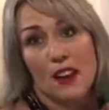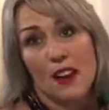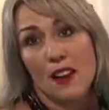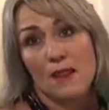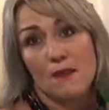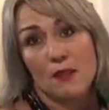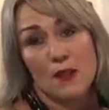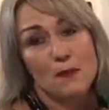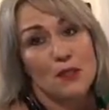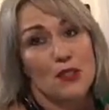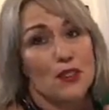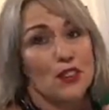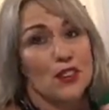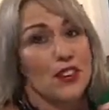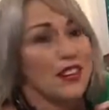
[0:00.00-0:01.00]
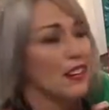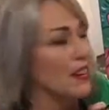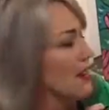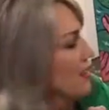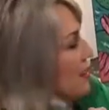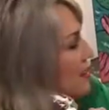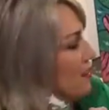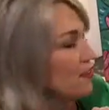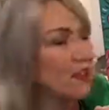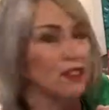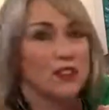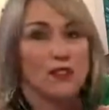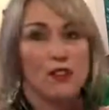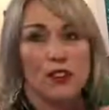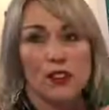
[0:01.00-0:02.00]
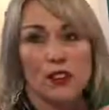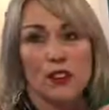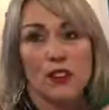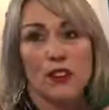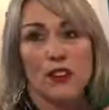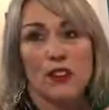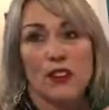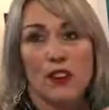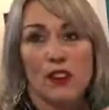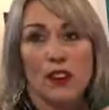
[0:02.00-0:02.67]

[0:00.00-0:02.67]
I'm sorry, those of you,